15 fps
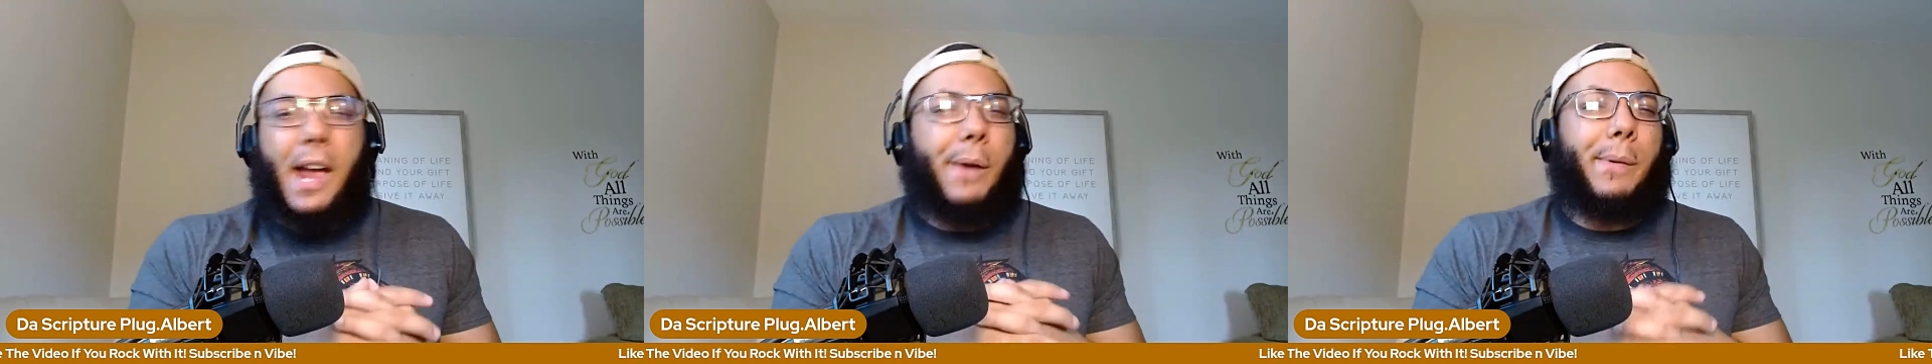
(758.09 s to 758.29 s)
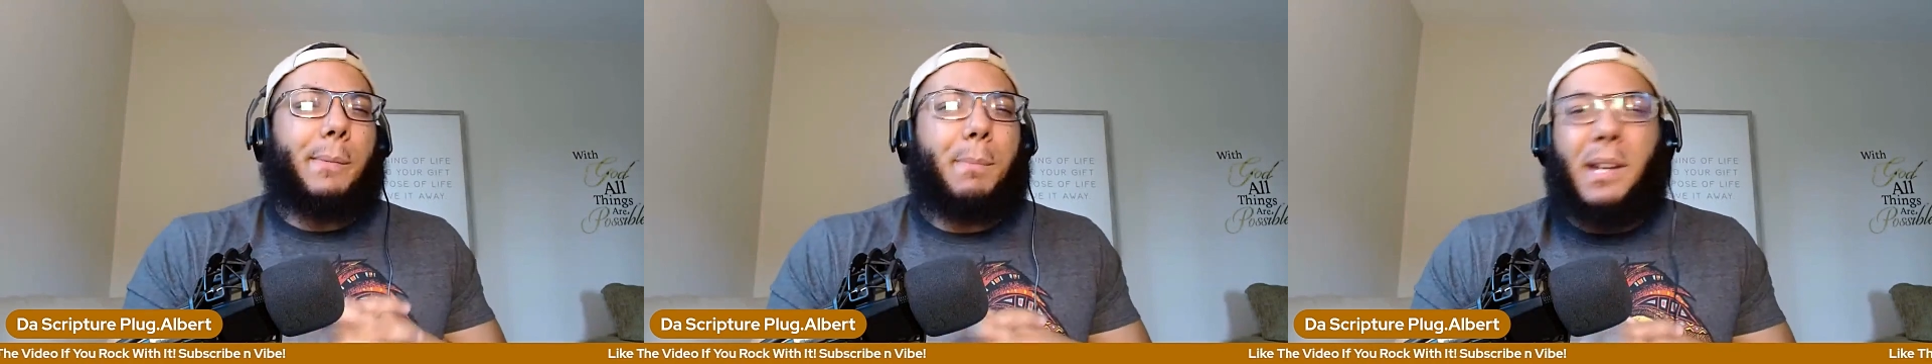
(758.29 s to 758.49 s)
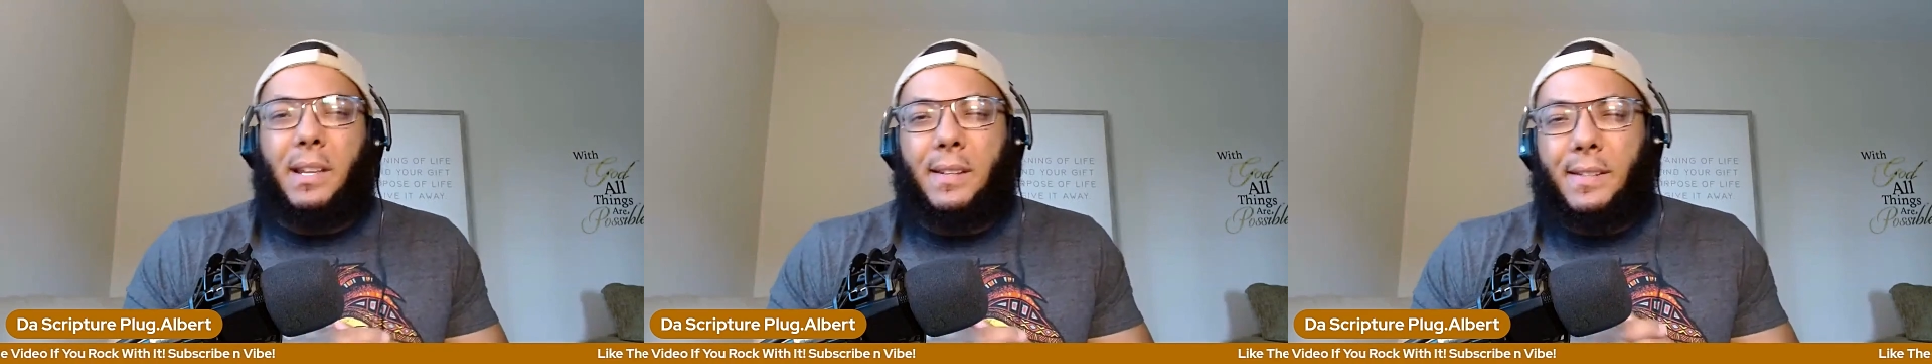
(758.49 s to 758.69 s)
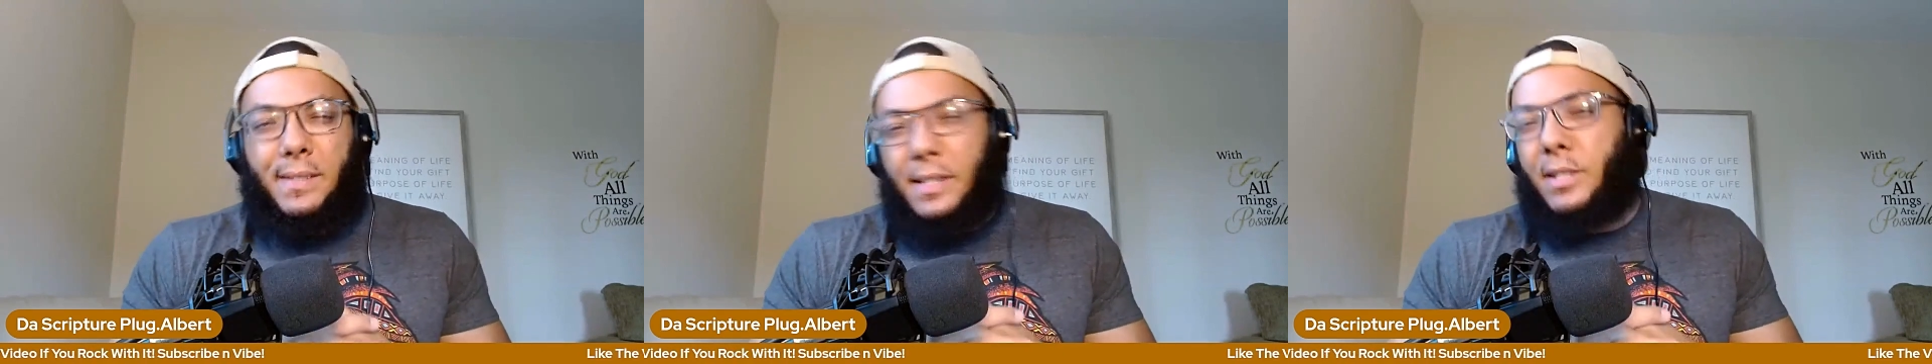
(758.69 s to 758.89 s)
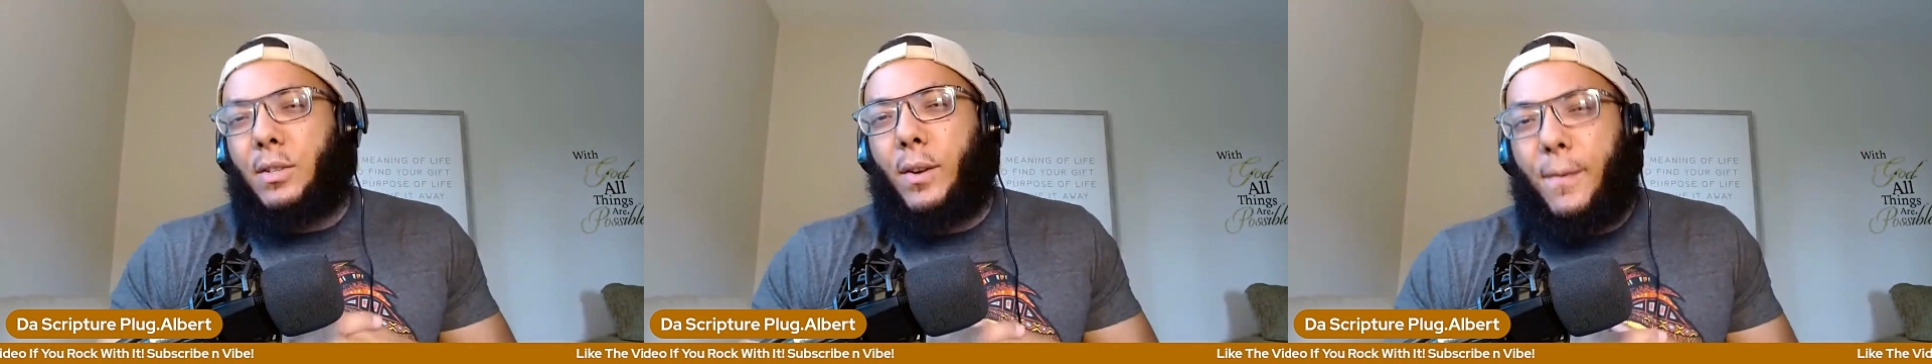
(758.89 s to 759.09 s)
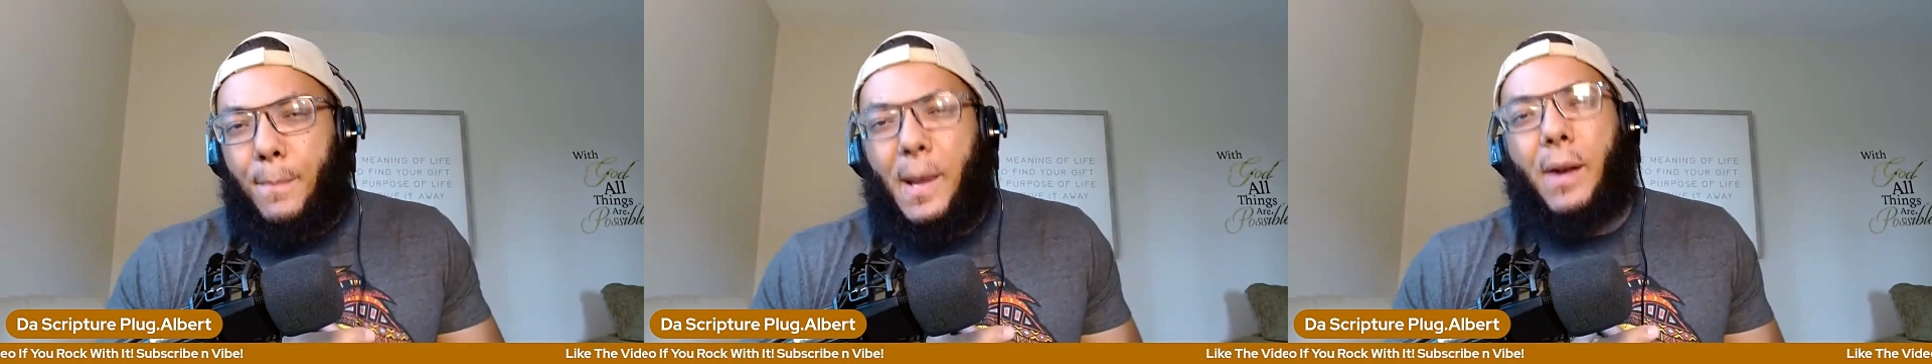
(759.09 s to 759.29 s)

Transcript: Aaron being the sister of